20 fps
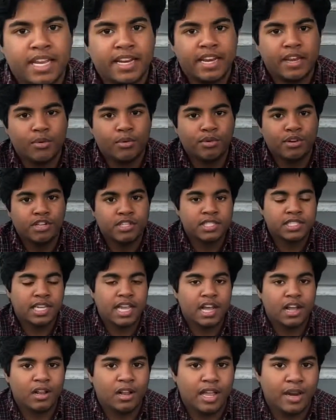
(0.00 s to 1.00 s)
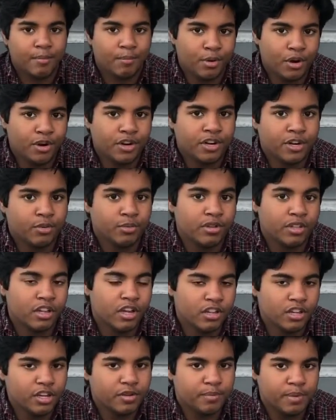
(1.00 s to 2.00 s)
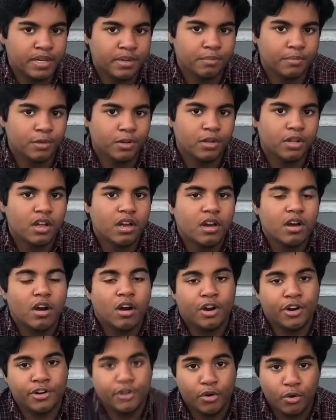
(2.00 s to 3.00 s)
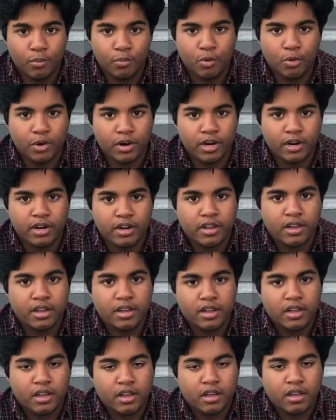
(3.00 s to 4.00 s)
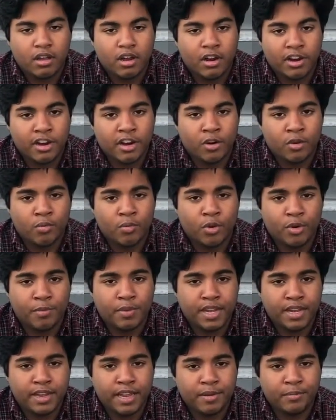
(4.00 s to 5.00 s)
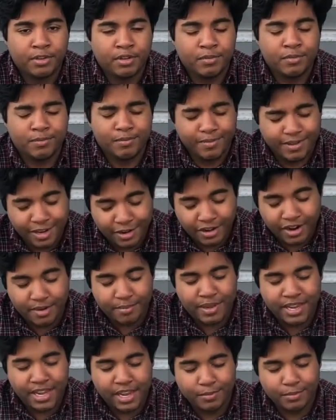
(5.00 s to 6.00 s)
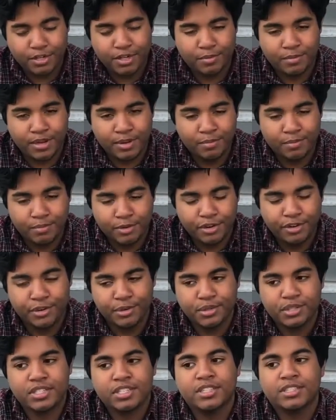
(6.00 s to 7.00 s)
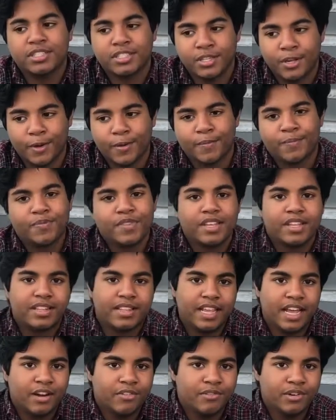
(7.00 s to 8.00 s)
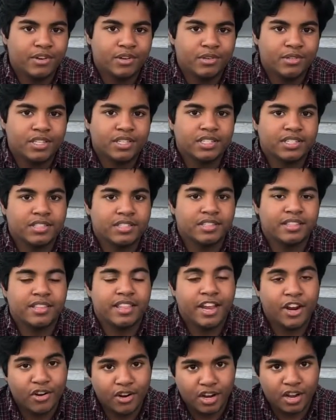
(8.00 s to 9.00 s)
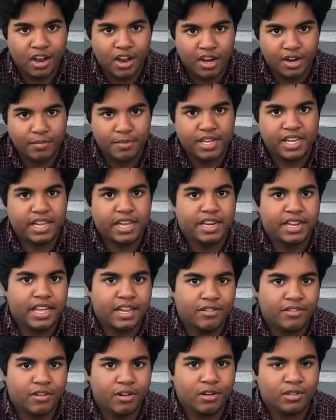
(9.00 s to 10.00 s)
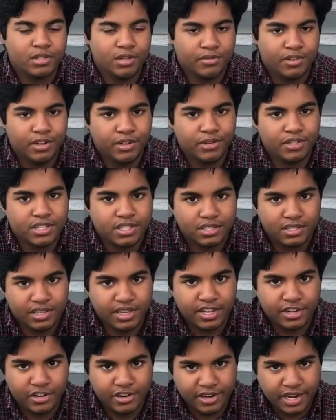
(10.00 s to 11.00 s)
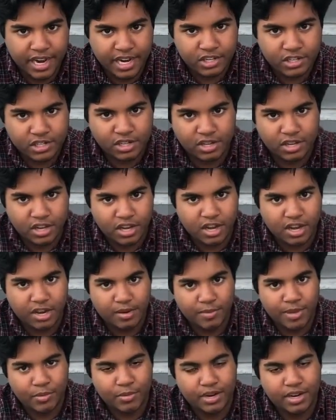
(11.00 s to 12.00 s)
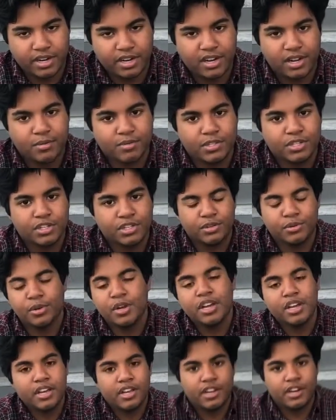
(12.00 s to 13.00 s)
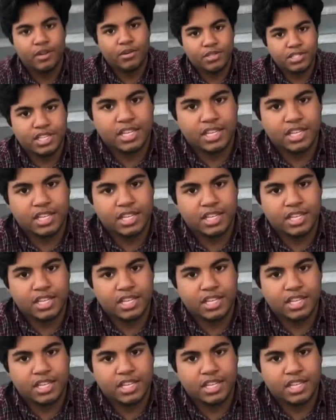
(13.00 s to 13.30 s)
that they would sell and barter with other people are no more they're not being able to be produced. So that reduces their economy, and that also reduces the international economy when it comes to